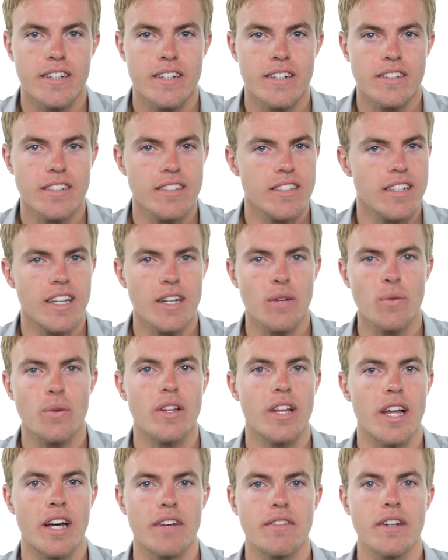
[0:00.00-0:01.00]
Just like with
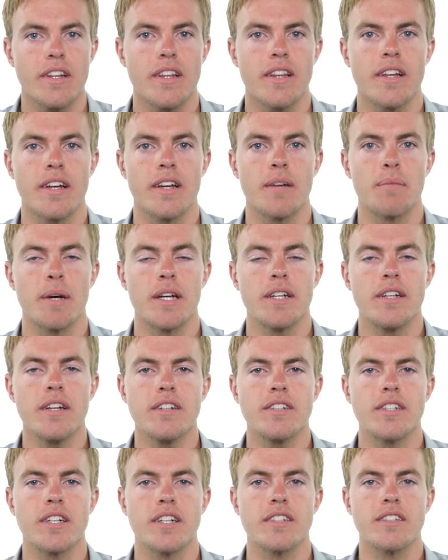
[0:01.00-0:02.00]
everything in my
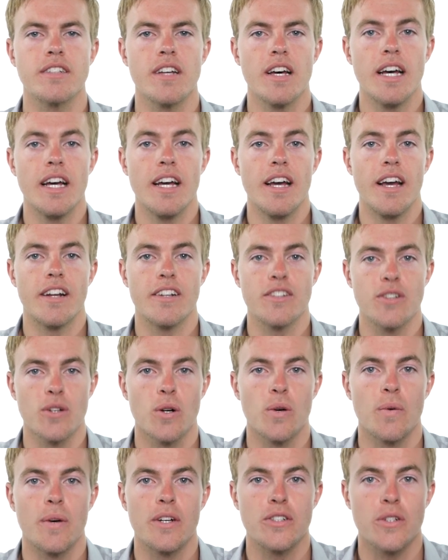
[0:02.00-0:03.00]
teachings, it is
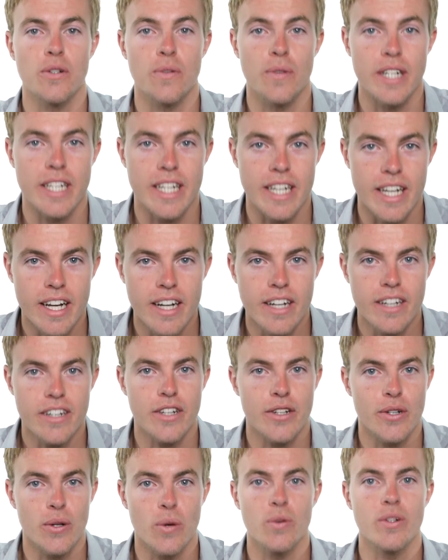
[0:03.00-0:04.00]
always already here. You
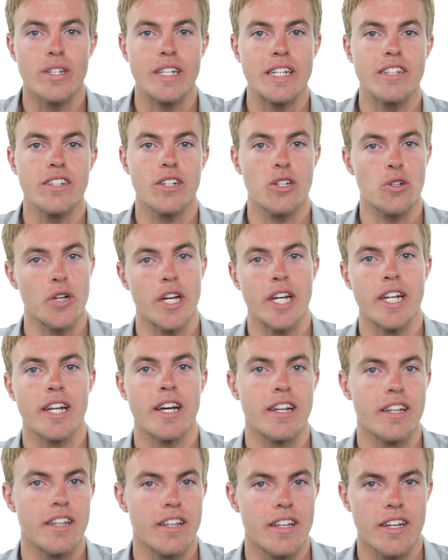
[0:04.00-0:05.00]
don't need to create
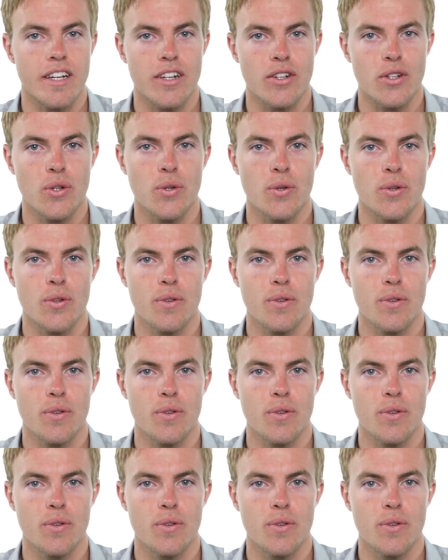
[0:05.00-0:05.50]
anything new.